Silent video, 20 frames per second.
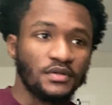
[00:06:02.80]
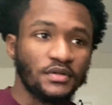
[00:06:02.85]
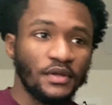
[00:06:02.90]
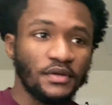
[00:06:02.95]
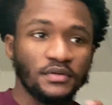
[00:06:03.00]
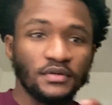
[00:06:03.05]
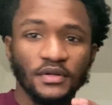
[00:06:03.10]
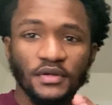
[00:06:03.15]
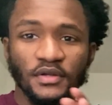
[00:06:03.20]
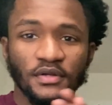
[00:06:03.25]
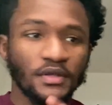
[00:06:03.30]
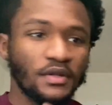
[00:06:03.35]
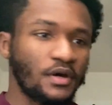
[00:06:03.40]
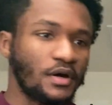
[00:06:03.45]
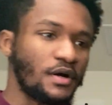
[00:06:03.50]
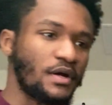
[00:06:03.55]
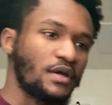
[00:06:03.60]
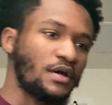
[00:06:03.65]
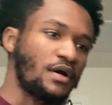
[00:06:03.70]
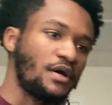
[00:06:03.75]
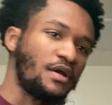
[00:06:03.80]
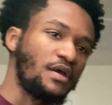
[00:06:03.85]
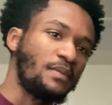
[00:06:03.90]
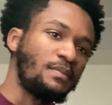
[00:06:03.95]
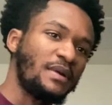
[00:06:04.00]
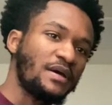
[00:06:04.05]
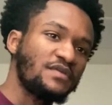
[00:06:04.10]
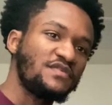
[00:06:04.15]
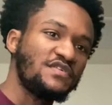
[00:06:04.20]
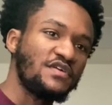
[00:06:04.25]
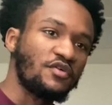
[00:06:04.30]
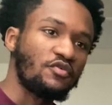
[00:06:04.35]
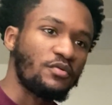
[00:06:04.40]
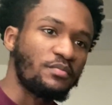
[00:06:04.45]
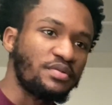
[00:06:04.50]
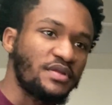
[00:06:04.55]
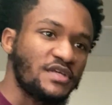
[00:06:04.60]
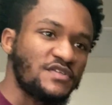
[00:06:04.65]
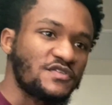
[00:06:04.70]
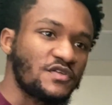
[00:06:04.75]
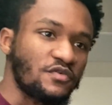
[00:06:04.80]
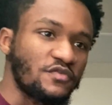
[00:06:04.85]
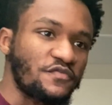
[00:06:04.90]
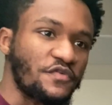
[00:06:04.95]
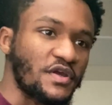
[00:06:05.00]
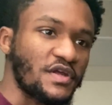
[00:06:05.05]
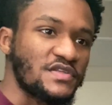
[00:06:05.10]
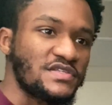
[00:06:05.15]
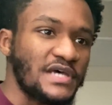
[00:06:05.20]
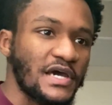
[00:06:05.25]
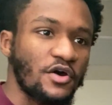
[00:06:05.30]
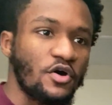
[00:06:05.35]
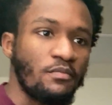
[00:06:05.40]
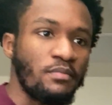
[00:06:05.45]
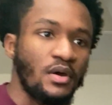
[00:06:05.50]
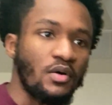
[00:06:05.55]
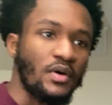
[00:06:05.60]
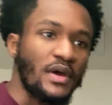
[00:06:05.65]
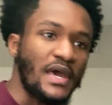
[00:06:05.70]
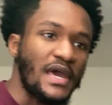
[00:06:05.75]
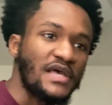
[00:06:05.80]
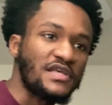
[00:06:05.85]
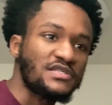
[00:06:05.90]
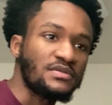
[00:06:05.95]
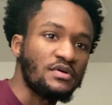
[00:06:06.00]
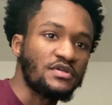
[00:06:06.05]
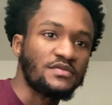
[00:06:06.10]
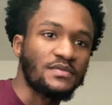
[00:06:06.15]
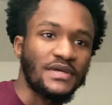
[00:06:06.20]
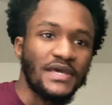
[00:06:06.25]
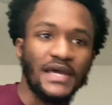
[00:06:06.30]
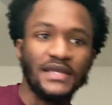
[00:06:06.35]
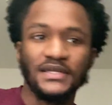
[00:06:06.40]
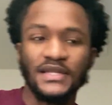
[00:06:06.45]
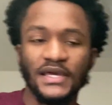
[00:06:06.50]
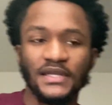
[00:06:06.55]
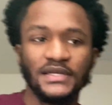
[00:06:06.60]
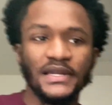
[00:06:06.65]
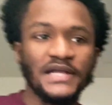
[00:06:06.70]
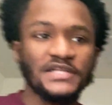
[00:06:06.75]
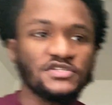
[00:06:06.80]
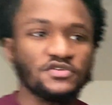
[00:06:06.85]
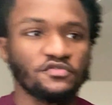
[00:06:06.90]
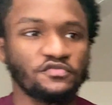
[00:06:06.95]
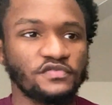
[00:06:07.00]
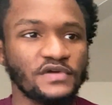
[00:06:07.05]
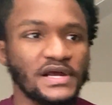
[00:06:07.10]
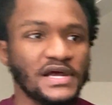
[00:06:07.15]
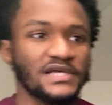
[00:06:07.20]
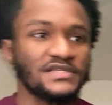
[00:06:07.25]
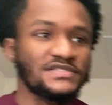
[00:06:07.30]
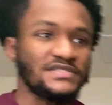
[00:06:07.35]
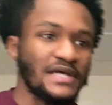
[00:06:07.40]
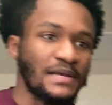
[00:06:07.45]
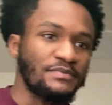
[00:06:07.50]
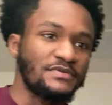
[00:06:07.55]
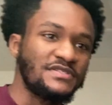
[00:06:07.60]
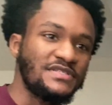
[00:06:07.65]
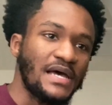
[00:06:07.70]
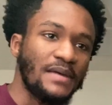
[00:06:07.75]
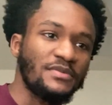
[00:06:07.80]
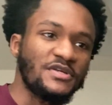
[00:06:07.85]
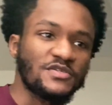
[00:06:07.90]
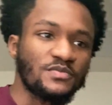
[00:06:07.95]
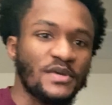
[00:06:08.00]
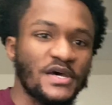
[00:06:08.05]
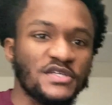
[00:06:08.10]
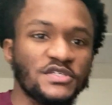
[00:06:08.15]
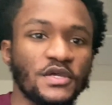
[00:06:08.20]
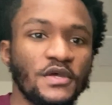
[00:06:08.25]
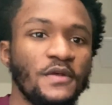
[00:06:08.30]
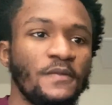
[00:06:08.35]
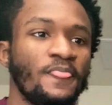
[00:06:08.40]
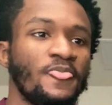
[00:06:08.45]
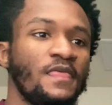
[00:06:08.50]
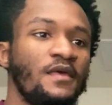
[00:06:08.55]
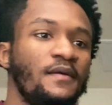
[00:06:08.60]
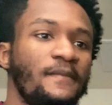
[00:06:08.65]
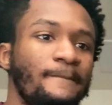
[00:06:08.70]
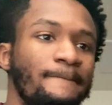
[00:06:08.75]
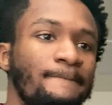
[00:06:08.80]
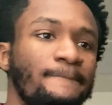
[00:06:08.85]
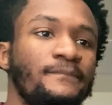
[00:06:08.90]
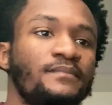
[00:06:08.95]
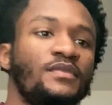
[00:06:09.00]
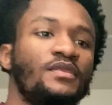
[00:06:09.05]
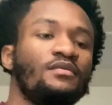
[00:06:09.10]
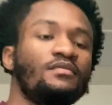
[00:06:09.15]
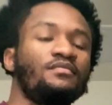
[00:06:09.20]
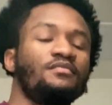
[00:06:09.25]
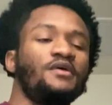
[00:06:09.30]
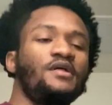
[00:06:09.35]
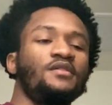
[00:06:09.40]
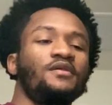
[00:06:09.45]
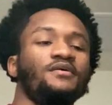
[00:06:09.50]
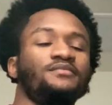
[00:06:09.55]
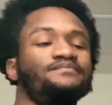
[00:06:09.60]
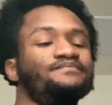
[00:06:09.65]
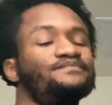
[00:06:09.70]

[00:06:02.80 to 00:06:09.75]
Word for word: Alright, alright. I'm not seeing one to place no freaking Taco Bell ads on some goddamn nacho fries. Stop stop this mess. Hey, look.